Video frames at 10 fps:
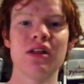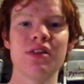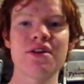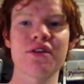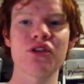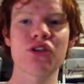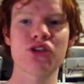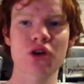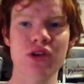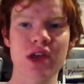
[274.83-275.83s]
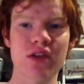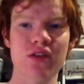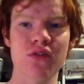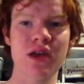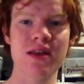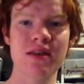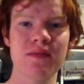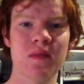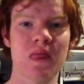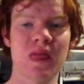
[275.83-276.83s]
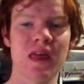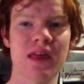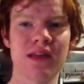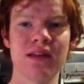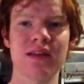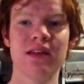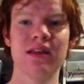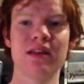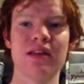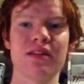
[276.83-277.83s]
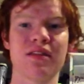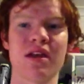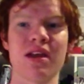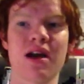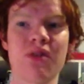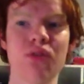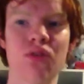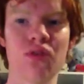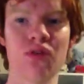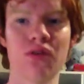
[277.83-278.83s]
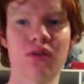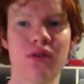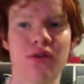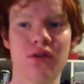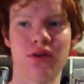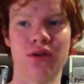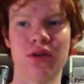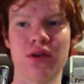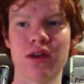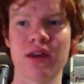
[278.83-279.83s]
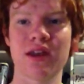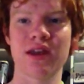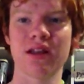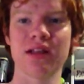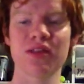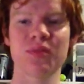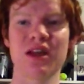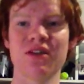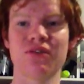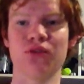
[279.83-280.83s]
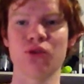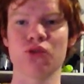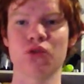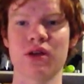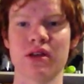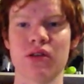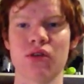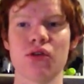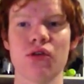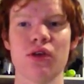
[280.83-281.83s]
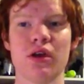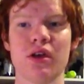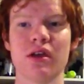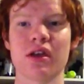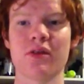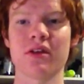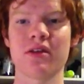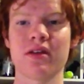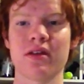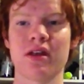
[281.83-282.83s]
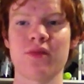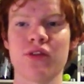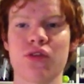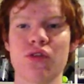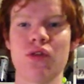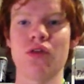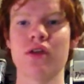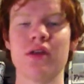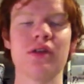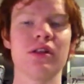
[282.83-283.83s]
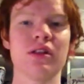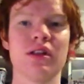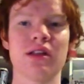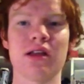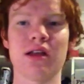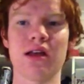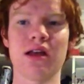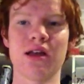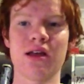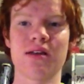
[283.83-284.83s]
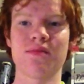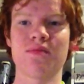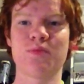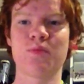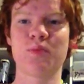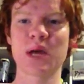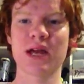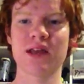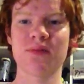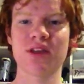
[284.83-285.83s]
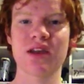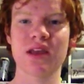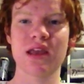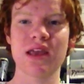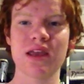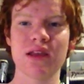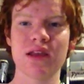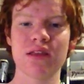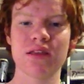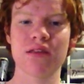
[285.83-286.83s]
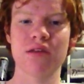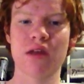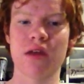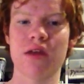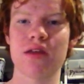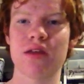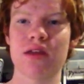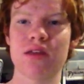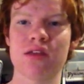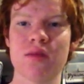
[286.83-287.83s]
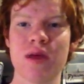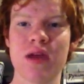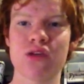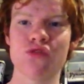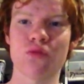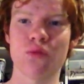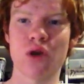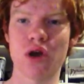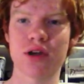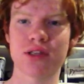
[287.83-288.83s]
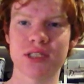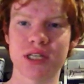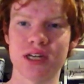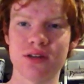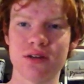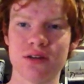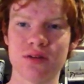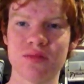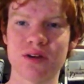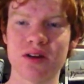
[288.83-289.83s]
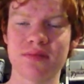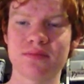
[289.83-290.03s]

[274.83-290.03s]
There is a showcase event that I will do in a Let's Play for Forza Horizon 2 coming soon. But I'm gonna need some extra work done on